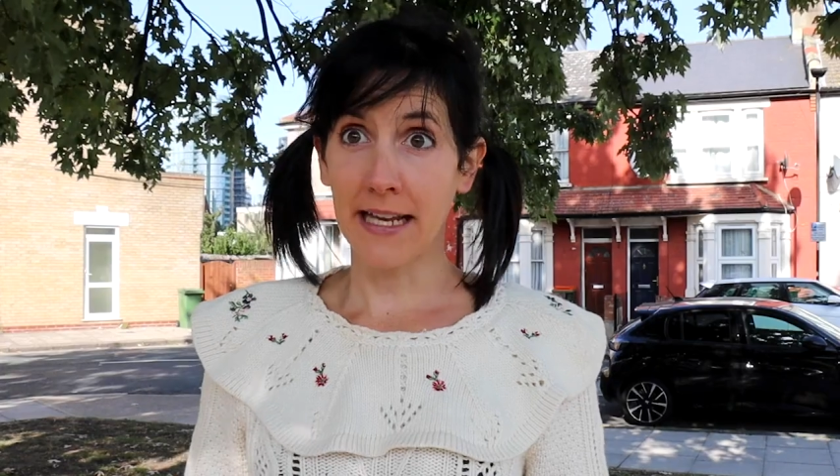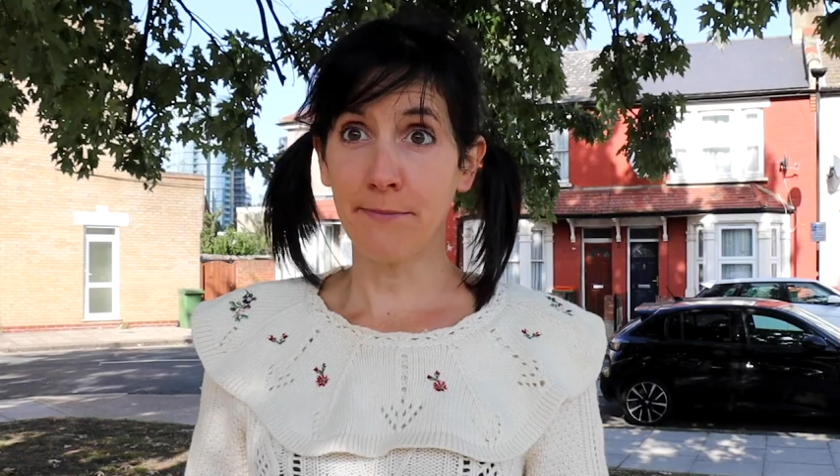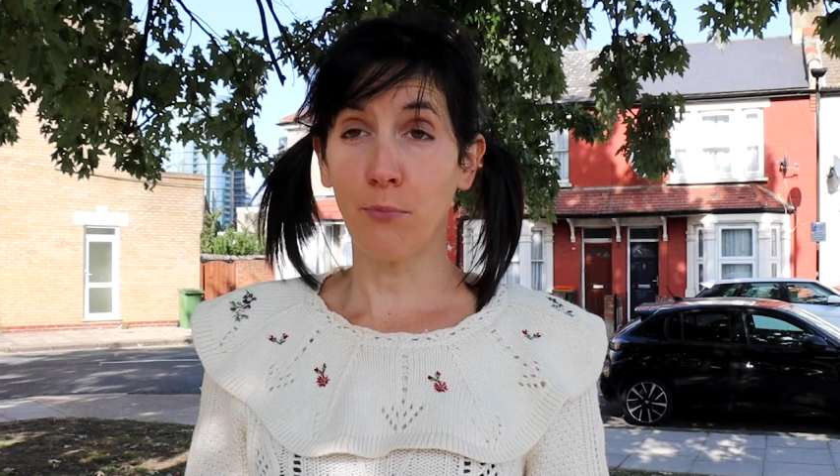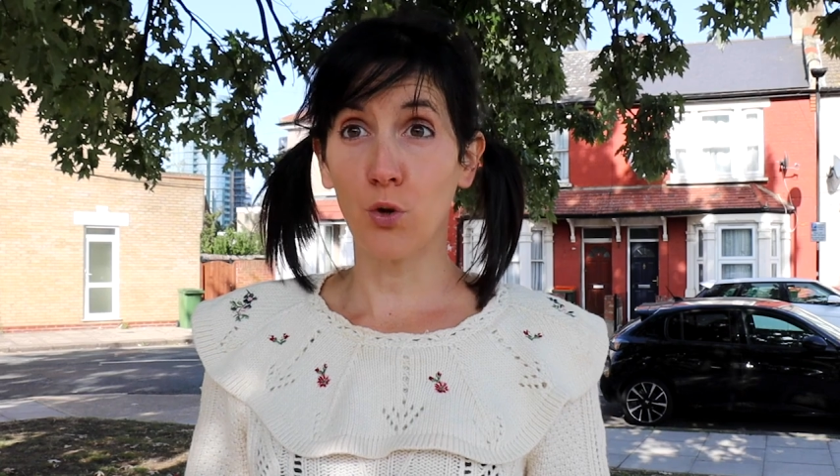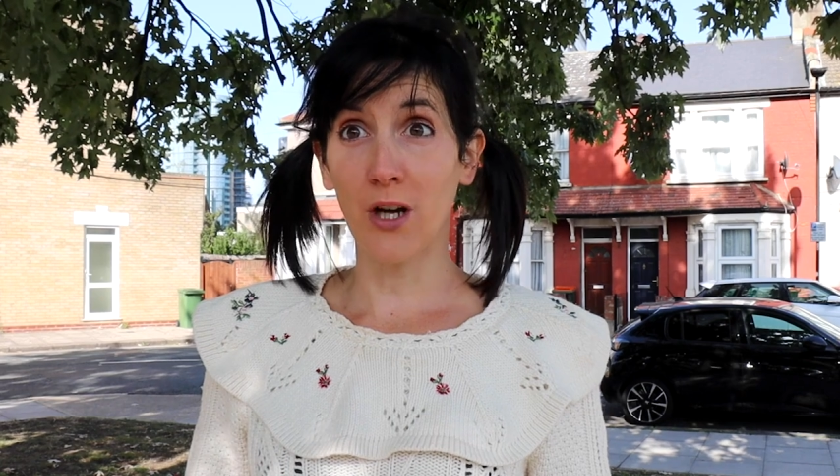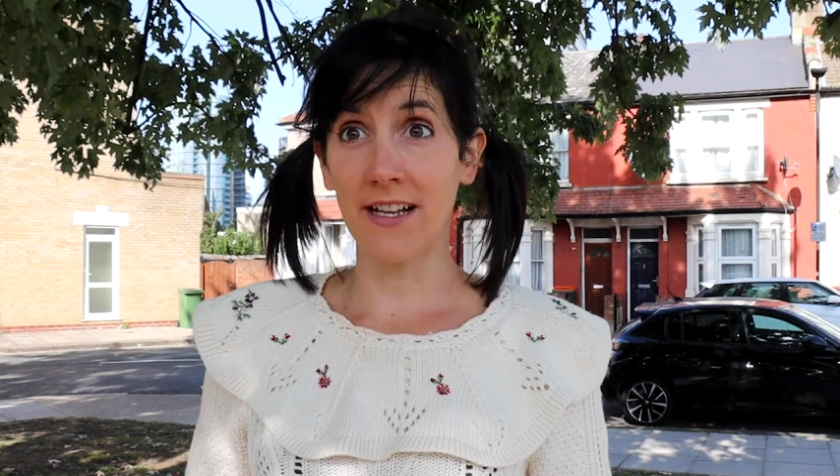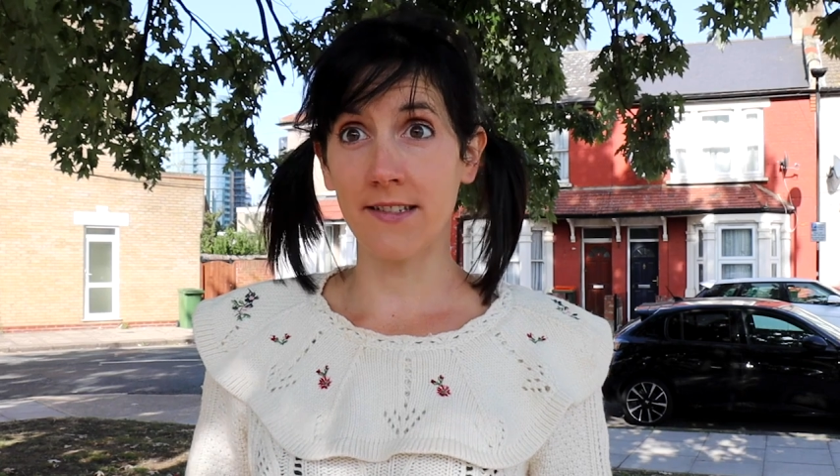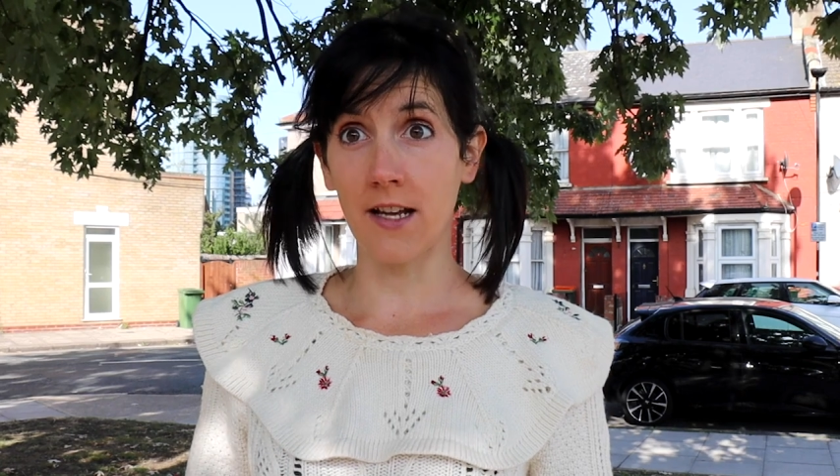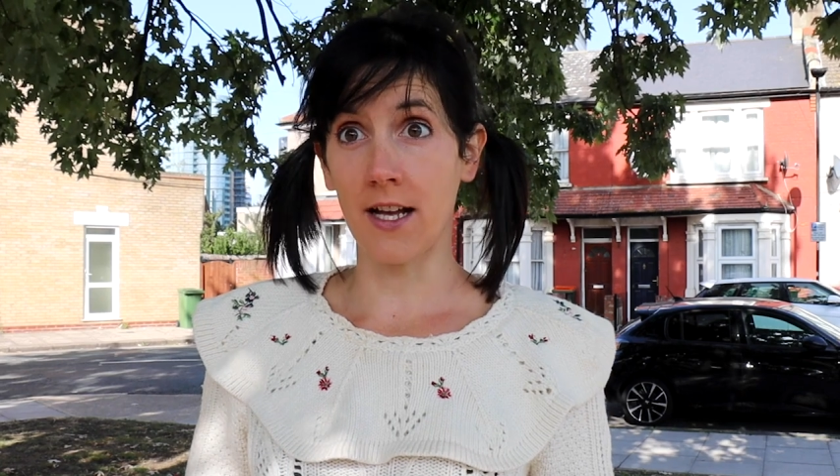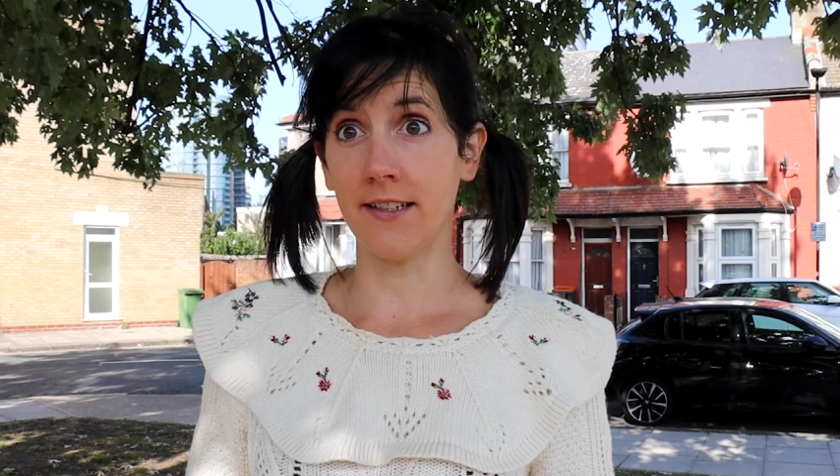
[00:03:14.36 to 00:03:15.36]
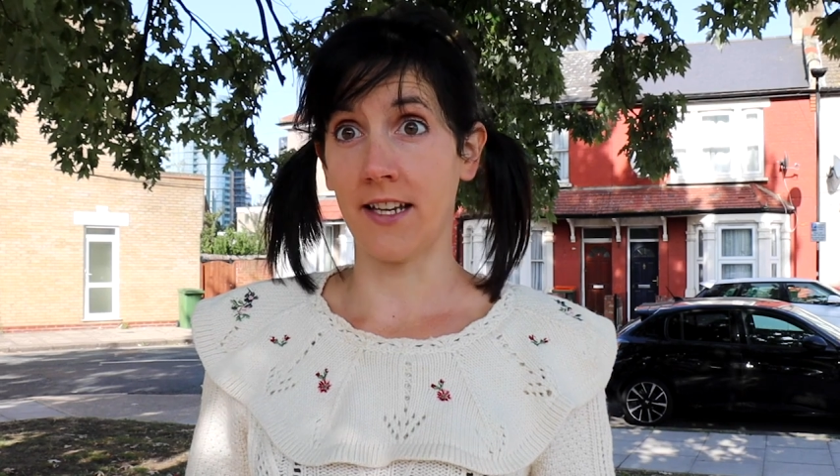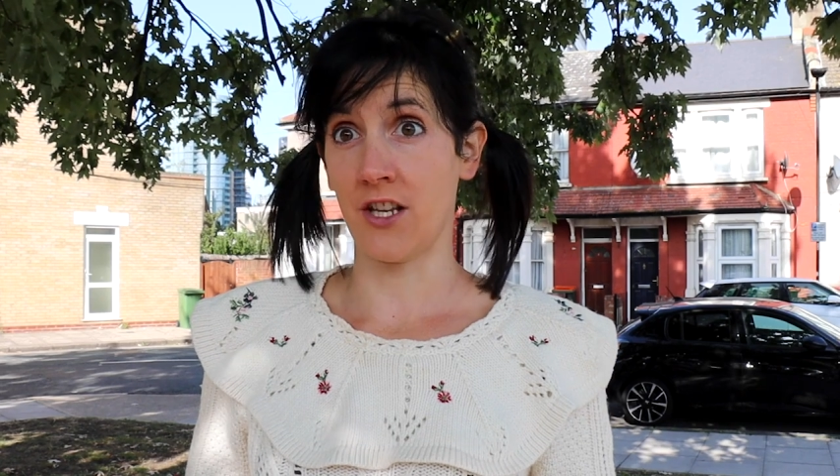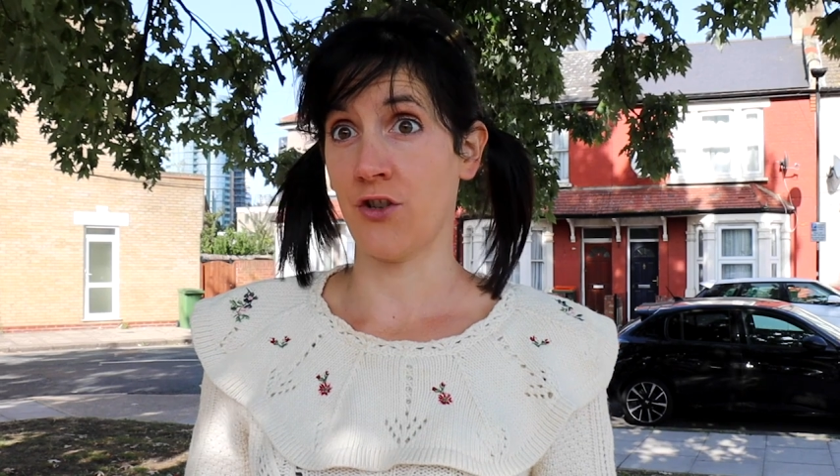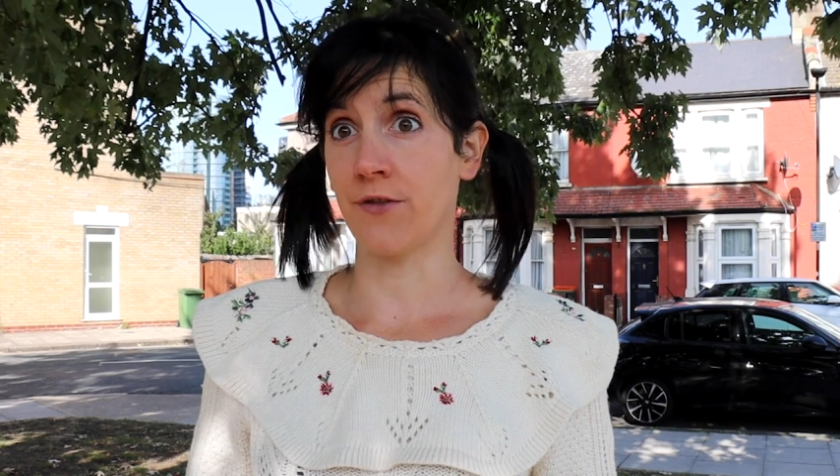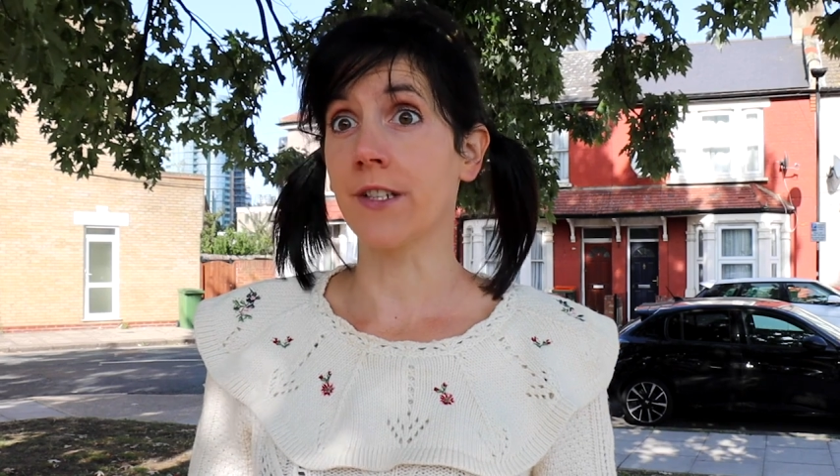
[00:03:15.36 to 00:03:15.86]
Paintball guns are
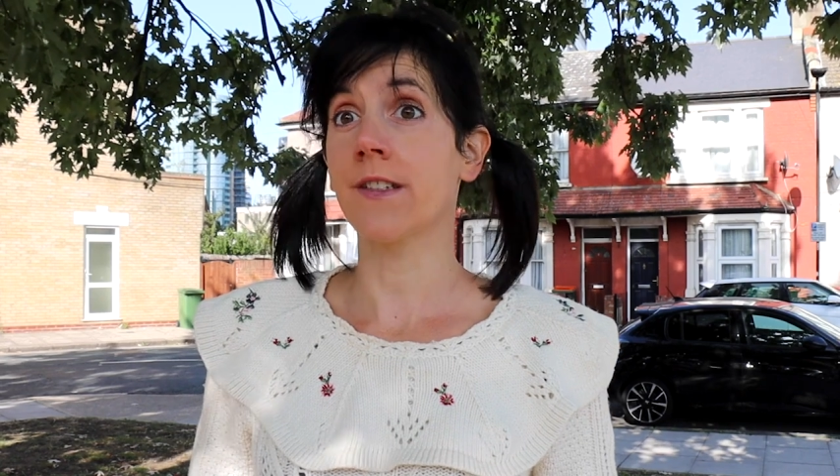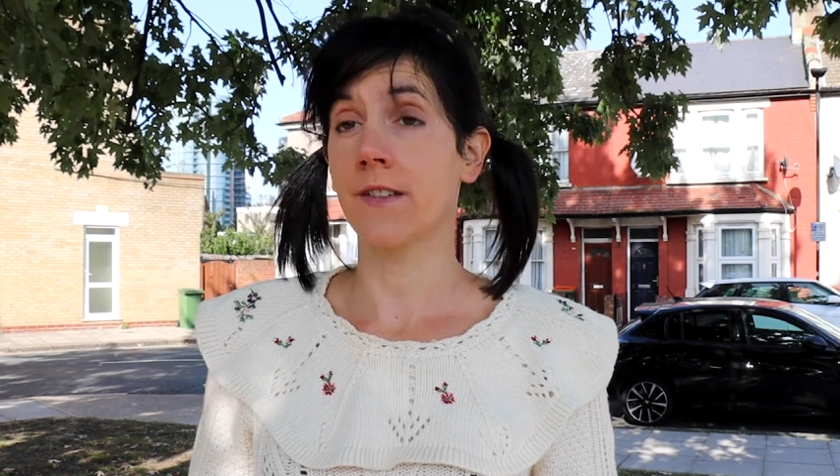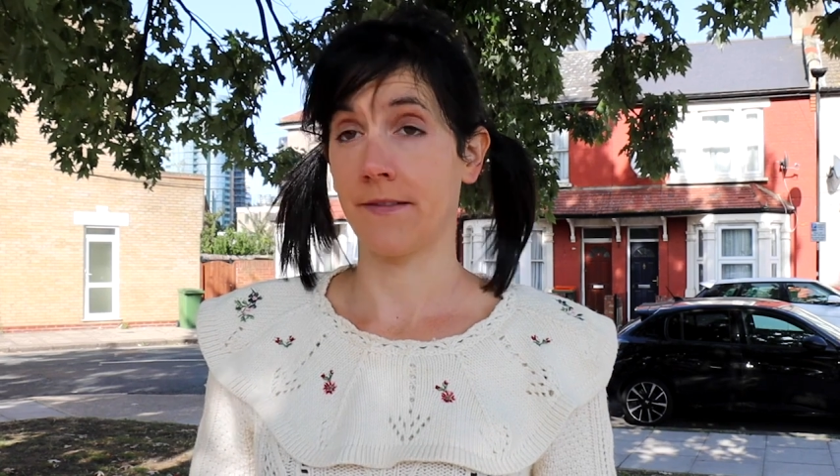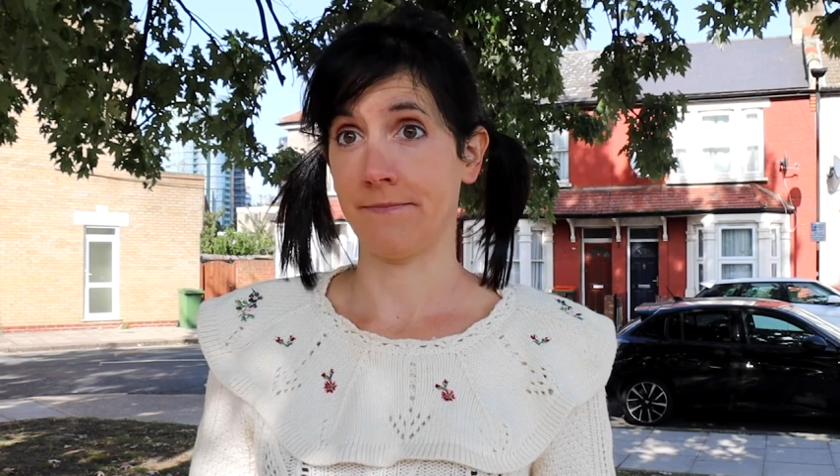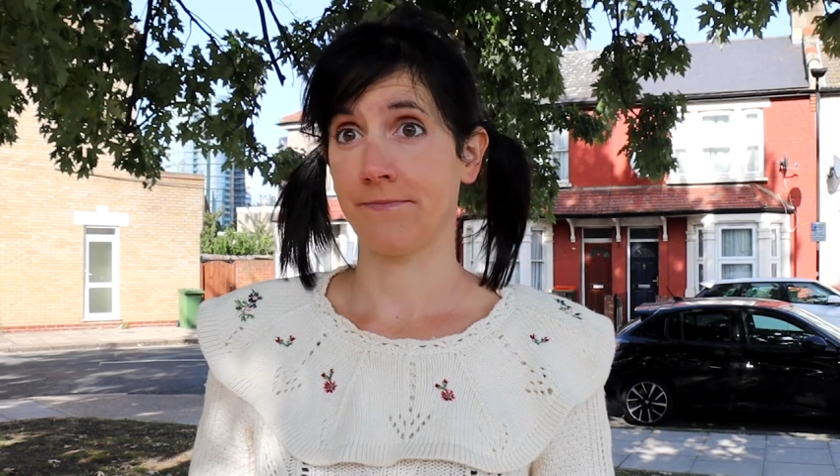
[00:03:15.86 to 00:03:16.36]
dangerous.